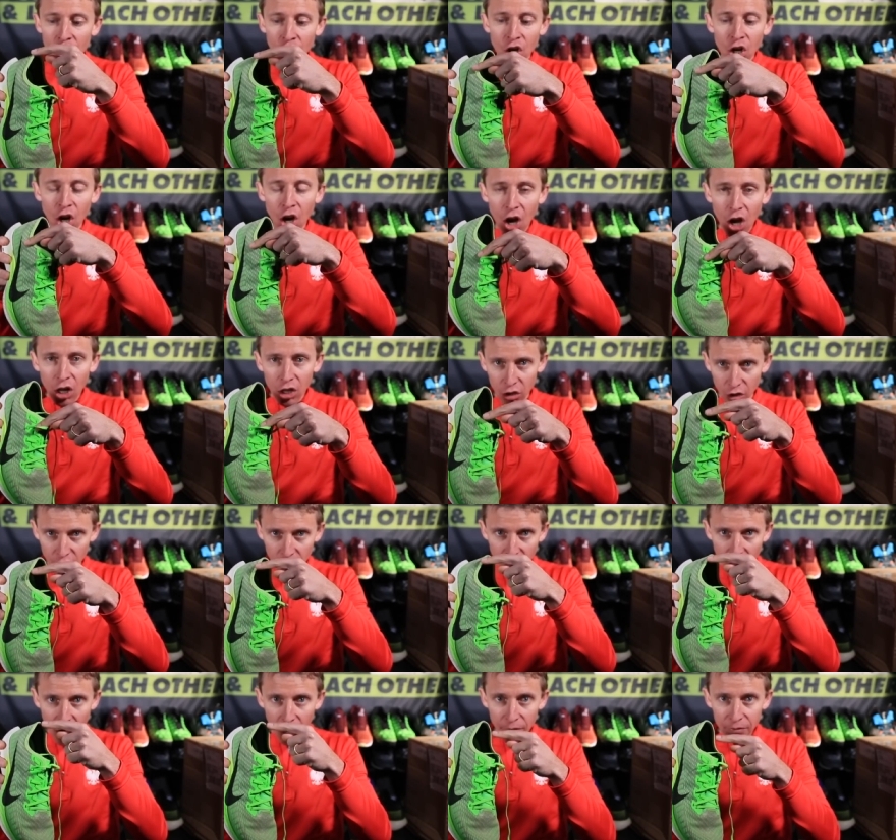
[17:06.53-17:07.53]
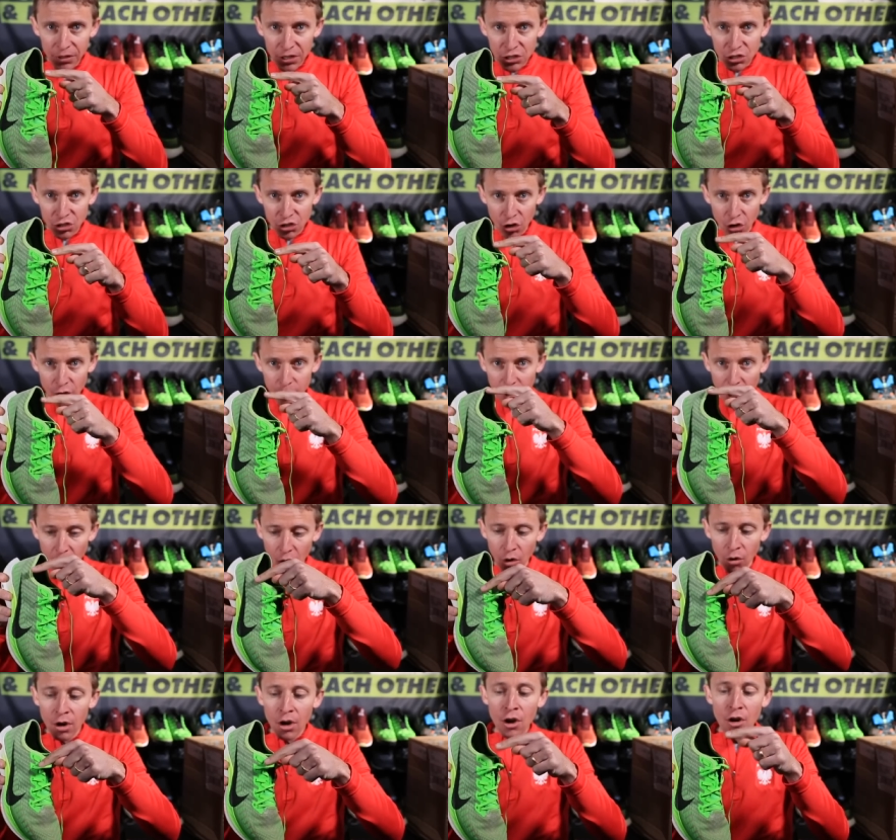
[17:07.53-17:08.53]
collar of this
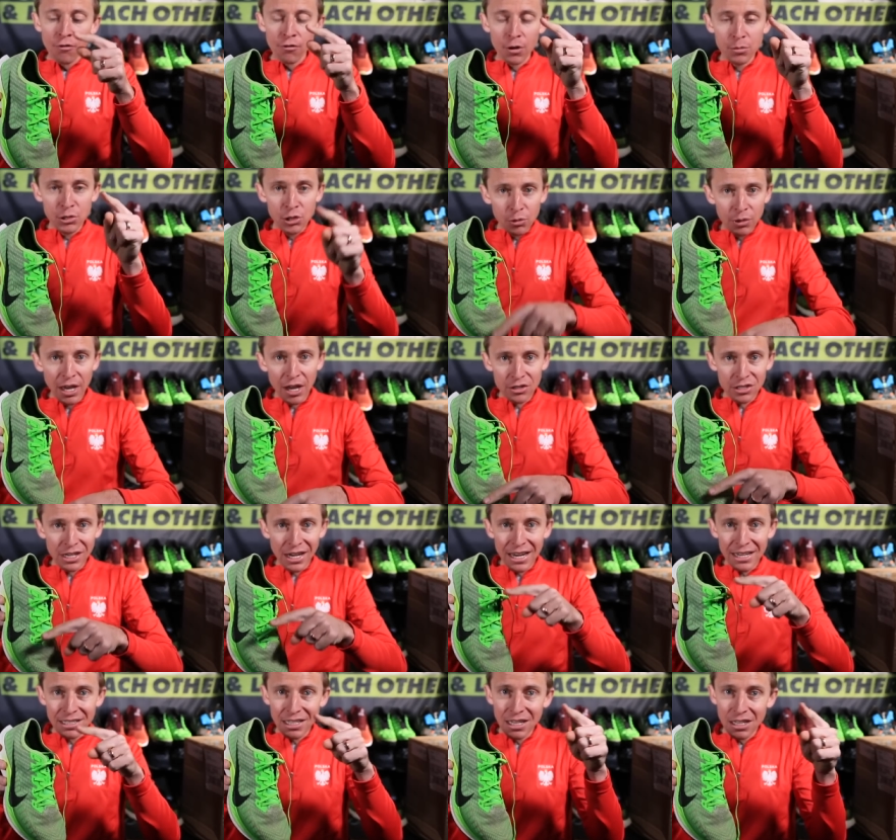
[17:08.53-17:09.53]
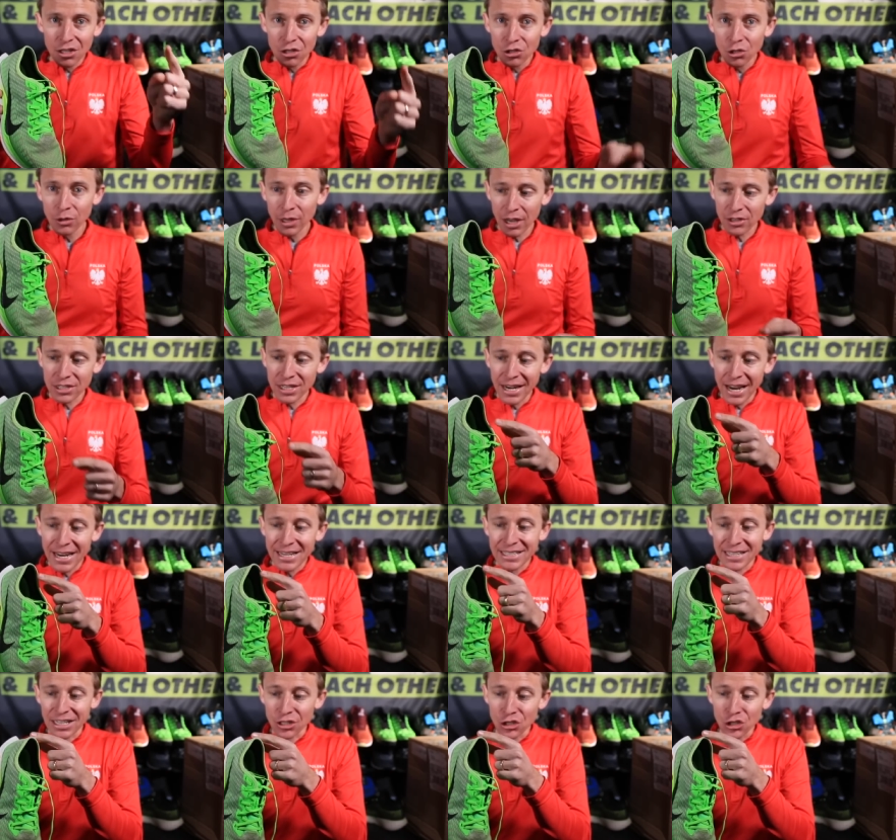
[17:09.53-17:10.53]
Turbo from two thousand eighteen to two thousand nineteen.